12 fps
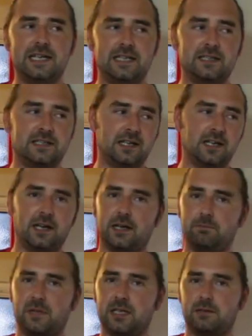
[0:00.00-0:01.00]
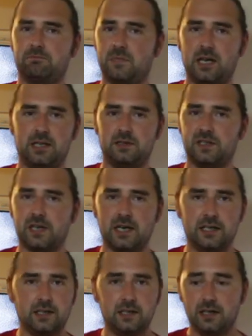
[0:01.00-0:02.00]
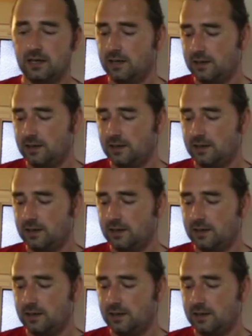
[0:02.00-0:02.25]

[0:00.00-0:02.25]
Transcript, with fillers: is I make a cider